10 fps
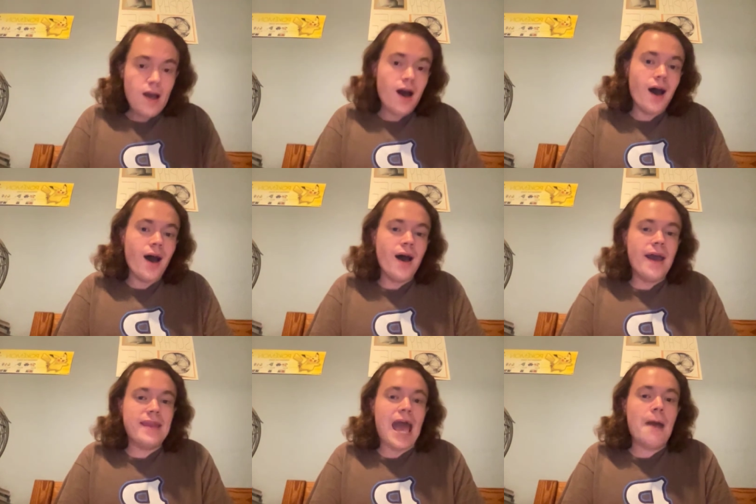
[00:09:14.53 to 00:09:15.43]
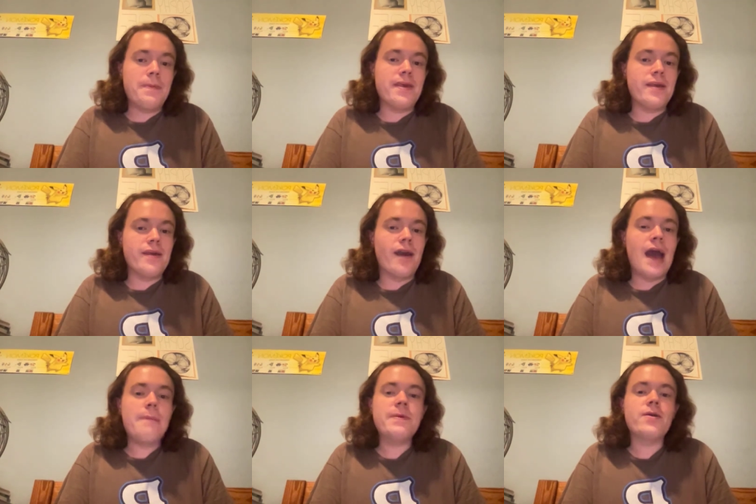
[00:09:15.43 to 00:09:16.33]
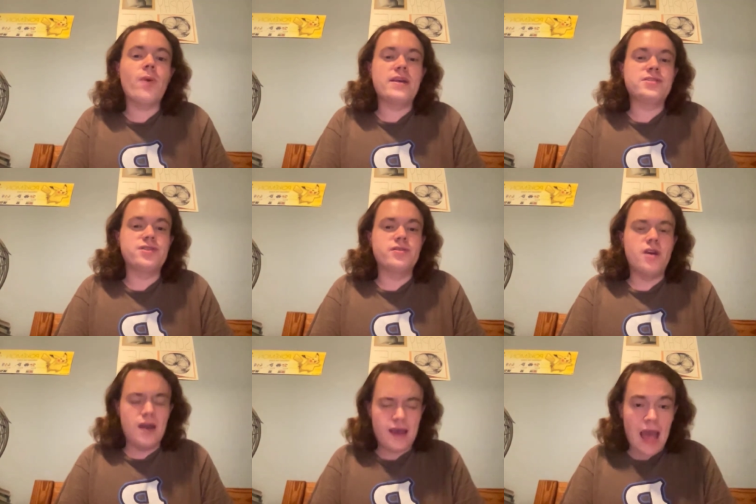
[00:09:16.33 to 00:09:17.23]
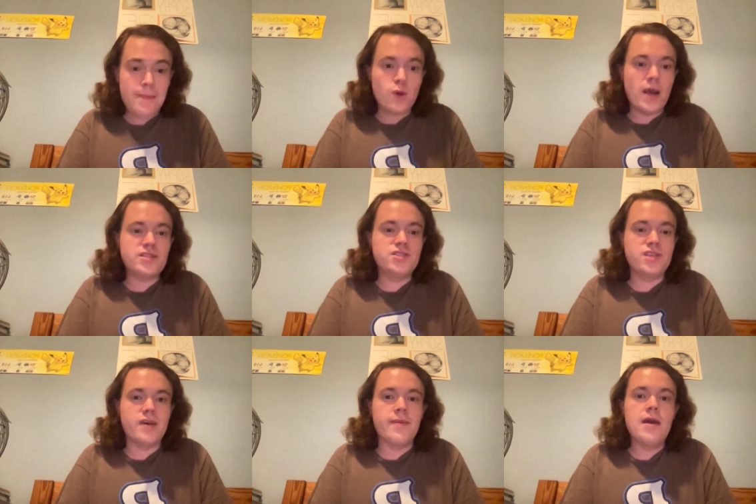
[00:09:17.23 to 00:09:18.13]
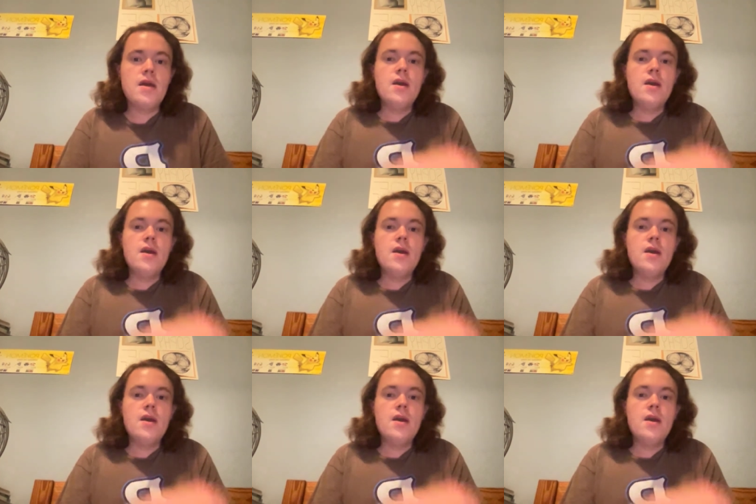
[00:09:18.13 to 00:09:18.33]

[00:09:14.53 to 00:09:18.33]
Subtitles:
And Happy questions him.